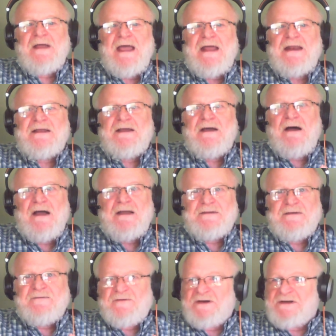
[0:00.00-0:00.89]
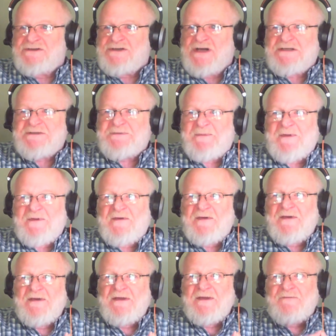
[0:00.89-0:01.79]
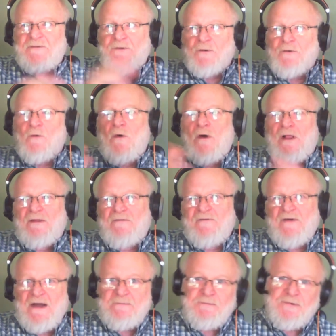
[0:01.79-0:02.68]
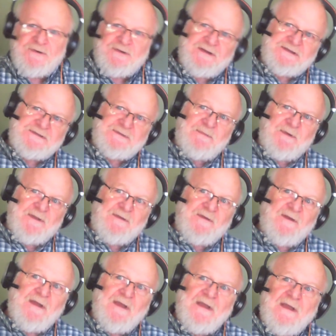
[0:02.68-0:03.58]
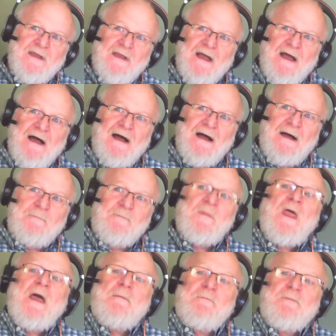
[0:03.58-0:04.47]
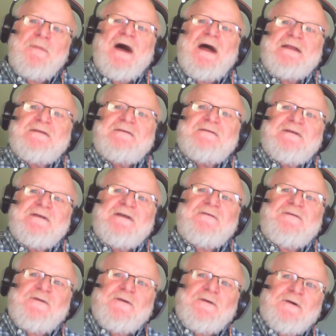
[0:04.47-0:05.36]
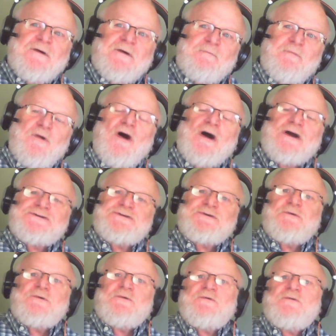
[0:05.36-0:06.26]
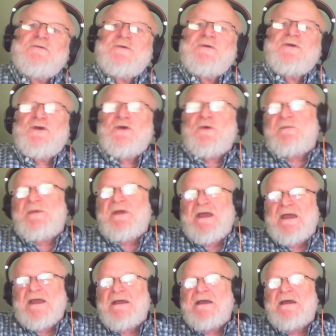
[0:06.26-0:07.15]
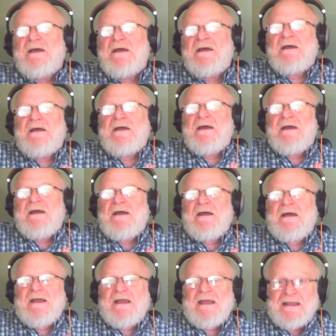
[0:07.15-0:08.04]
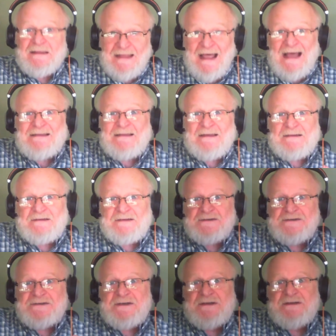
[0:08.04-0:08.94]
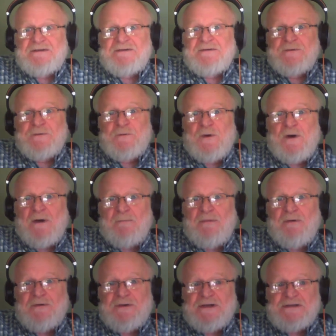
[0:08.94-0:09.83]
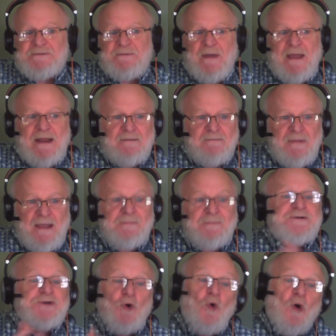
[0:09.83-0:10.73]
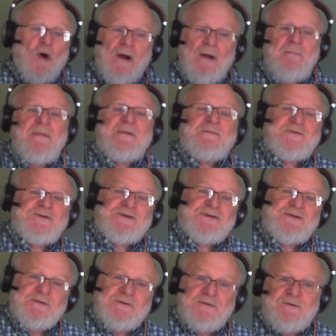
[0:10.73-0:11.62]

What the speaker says: any kind of an adjustment if you're a qualified participant. But if you're a partial QP electing to participate in MIPS, or a MIPS